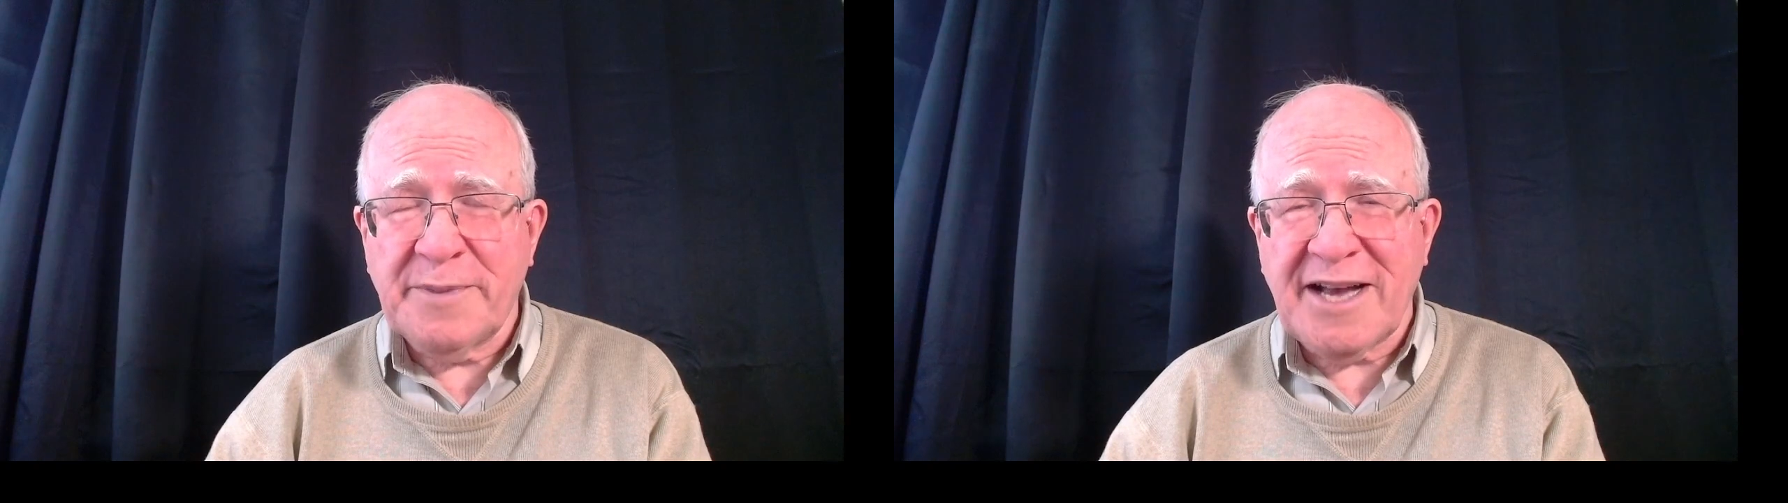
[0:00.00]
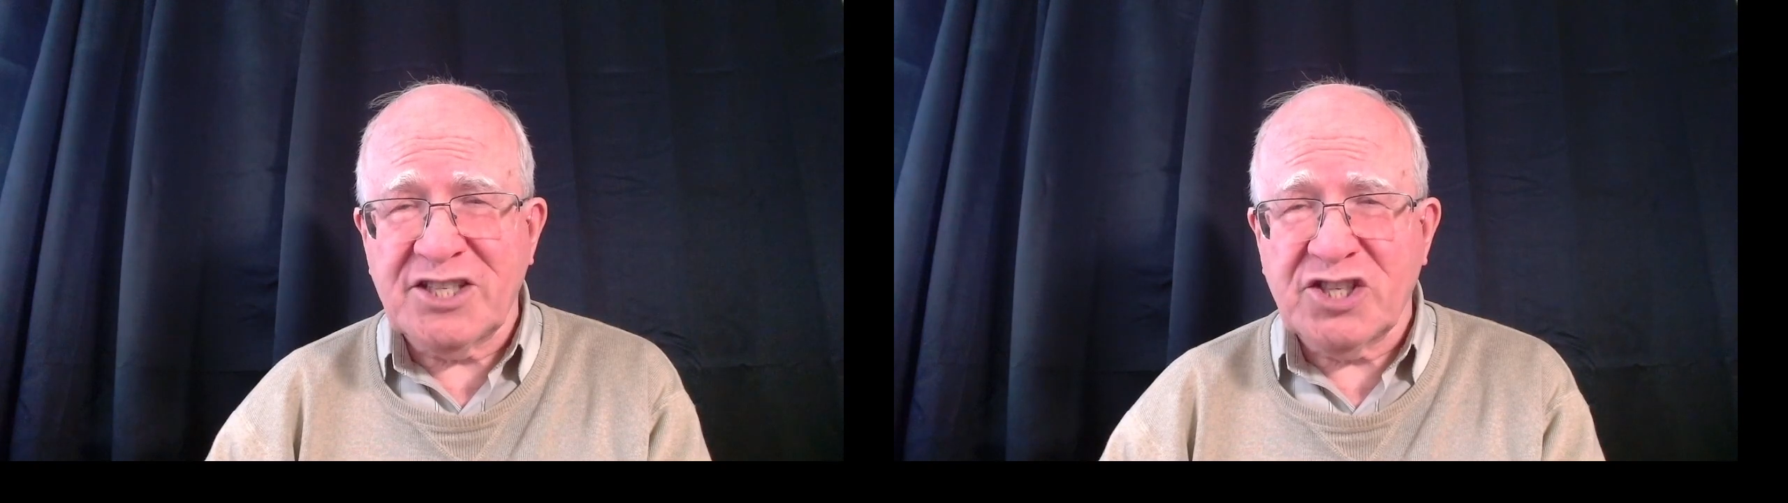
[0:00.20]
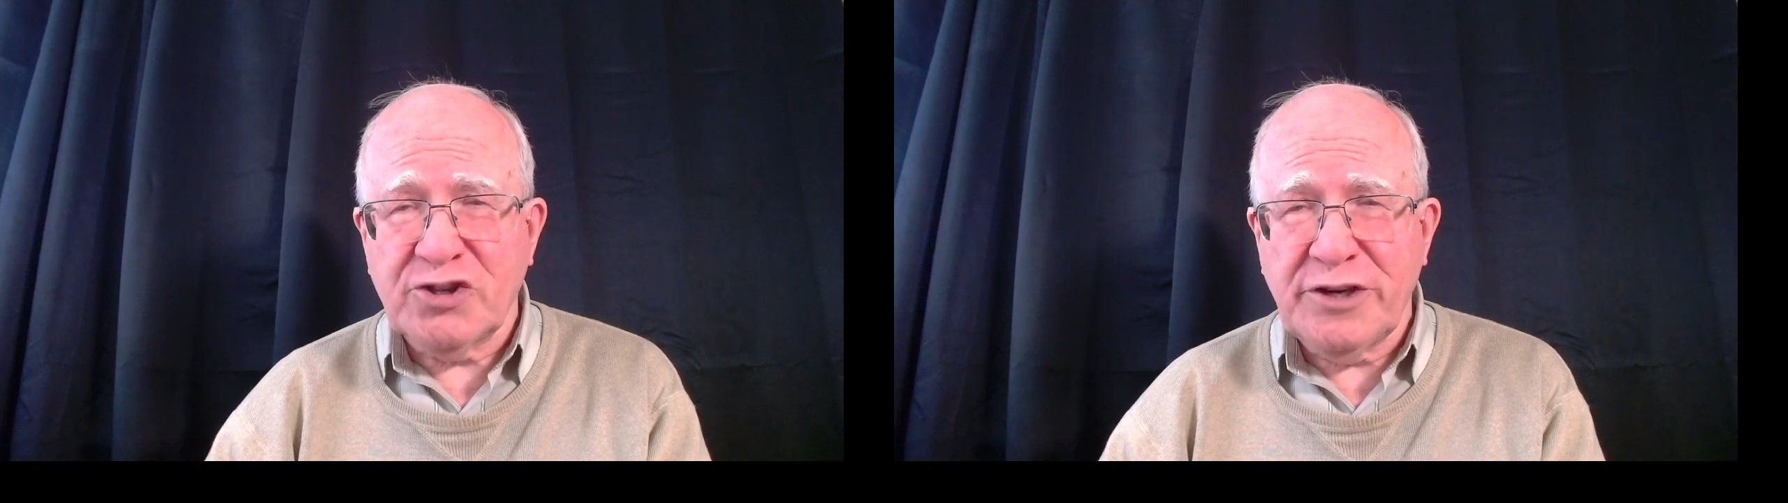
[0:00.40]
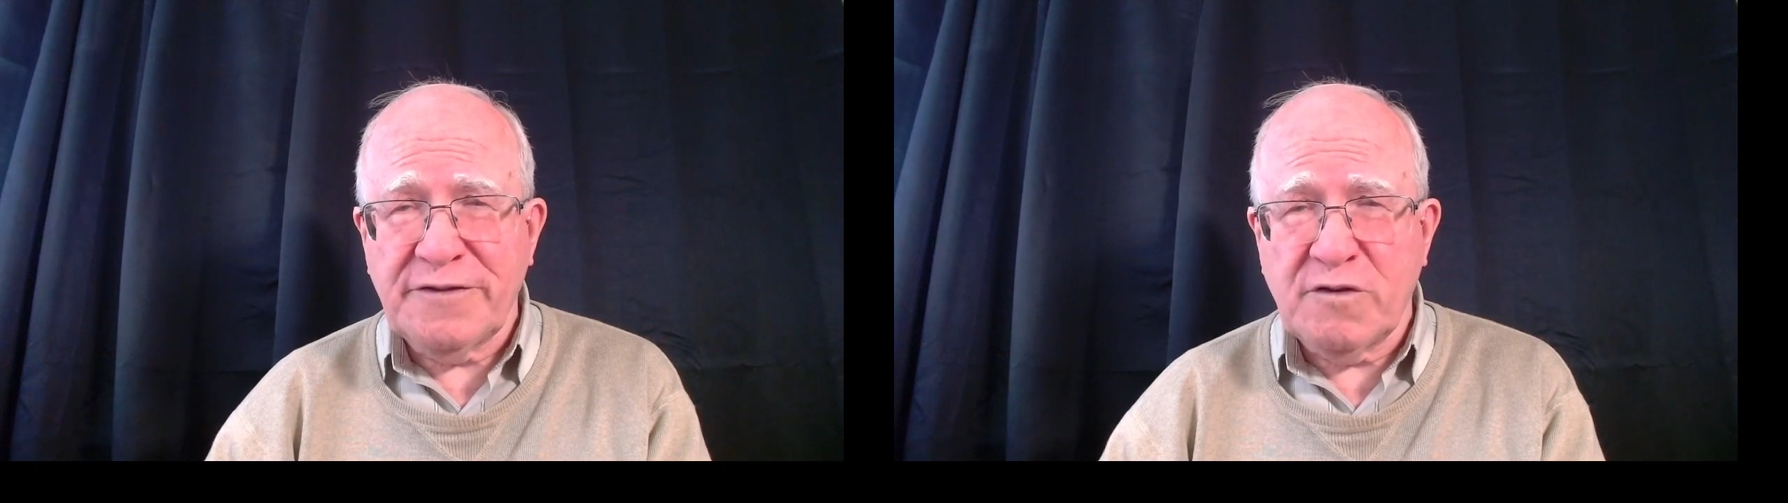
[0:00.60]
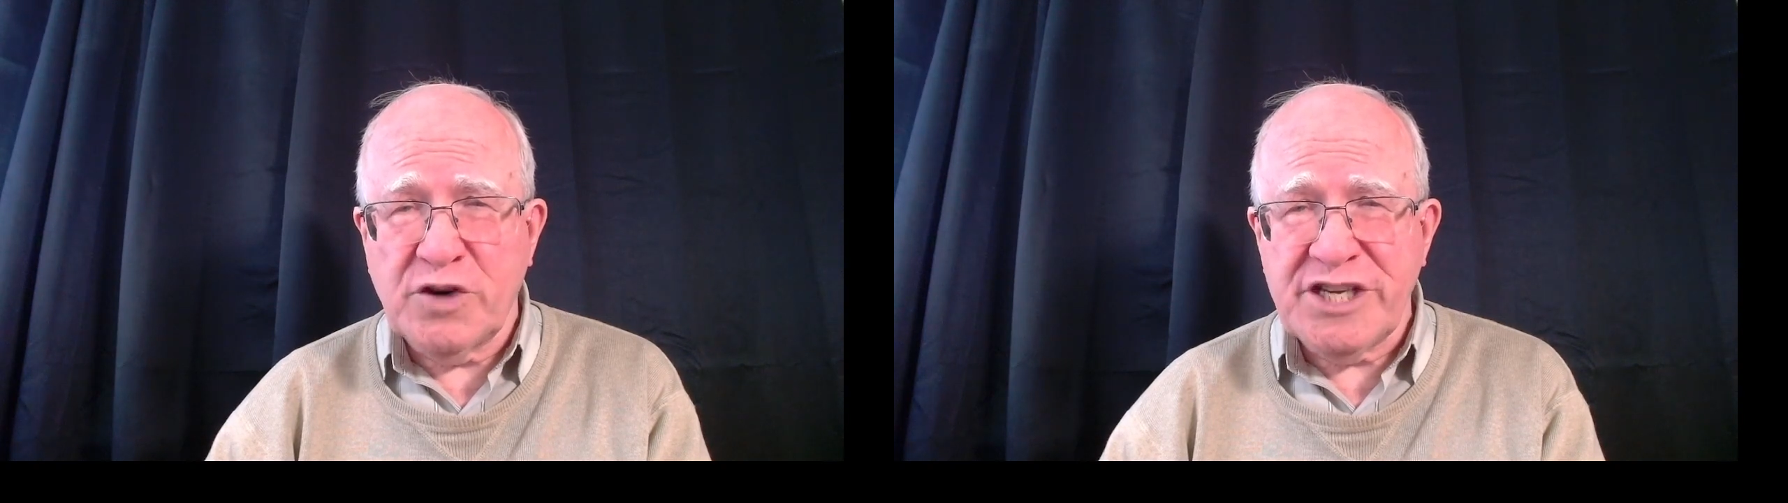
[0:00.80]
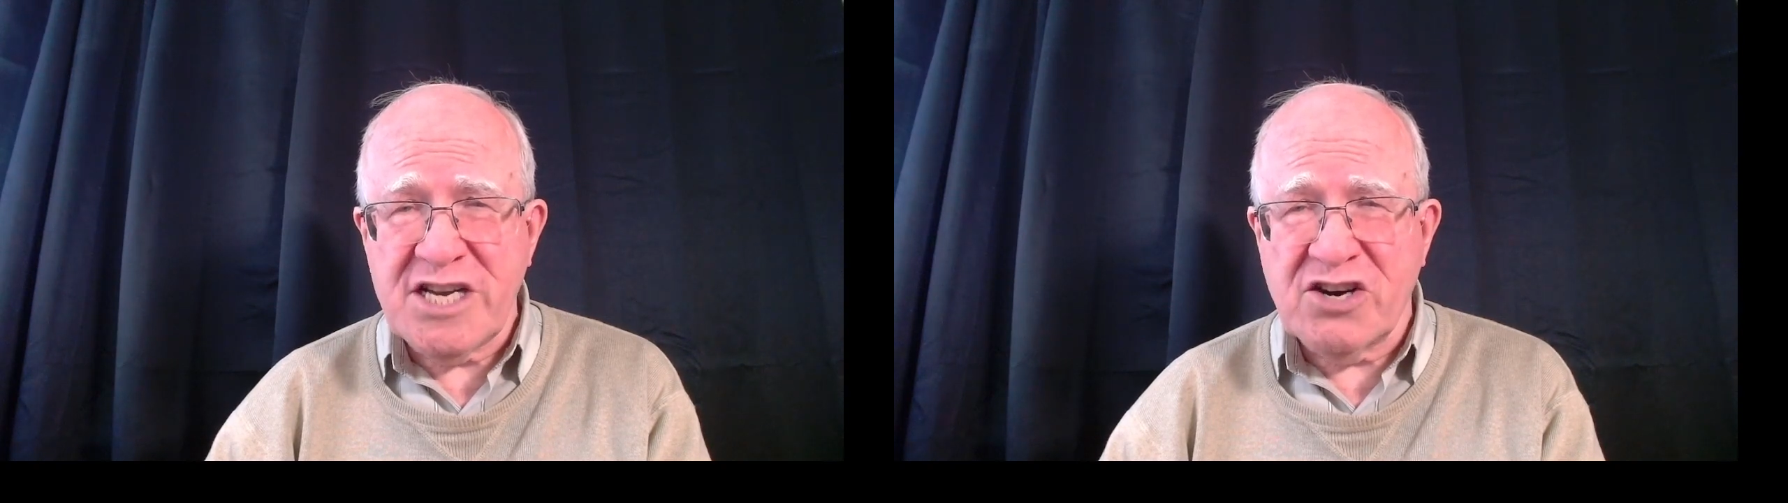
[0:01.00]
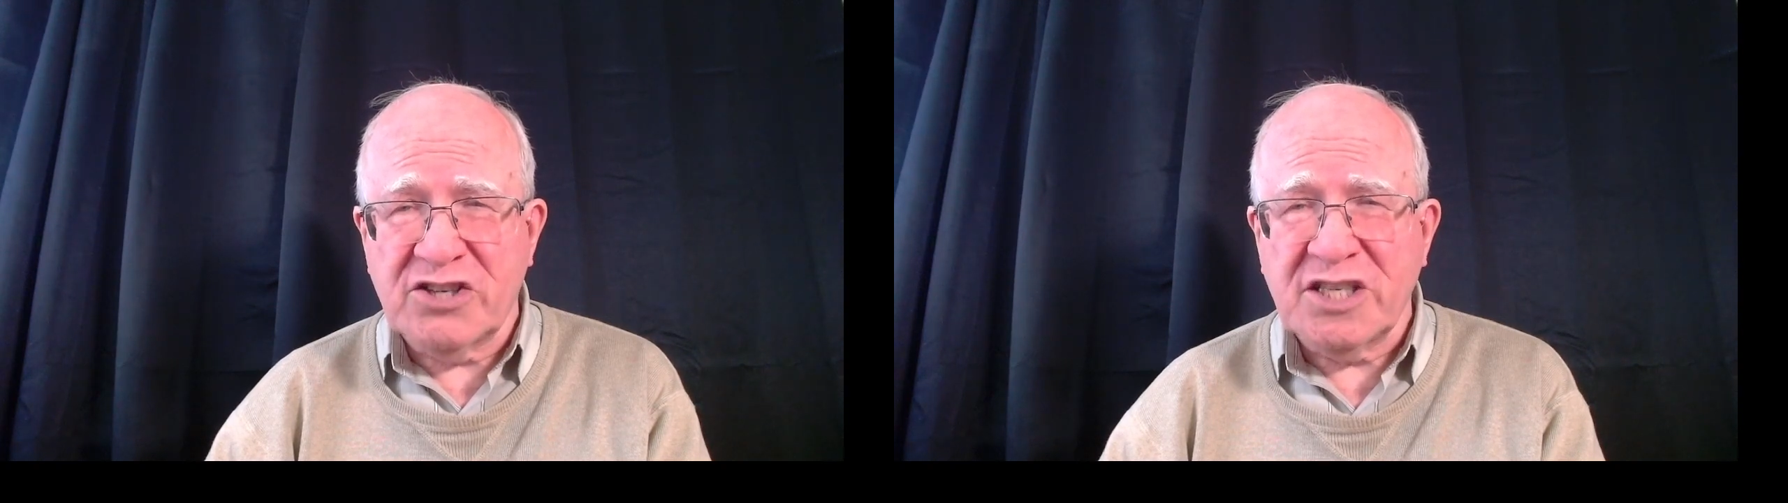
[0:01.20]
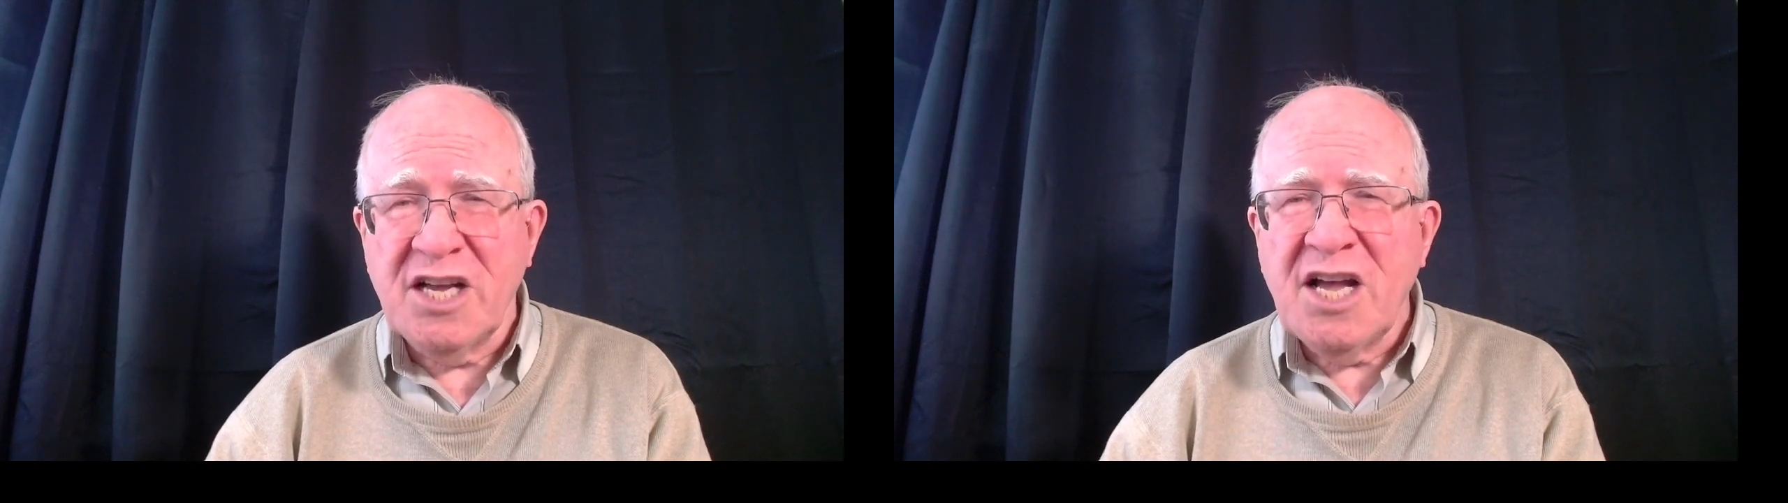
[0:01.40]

past 34 years,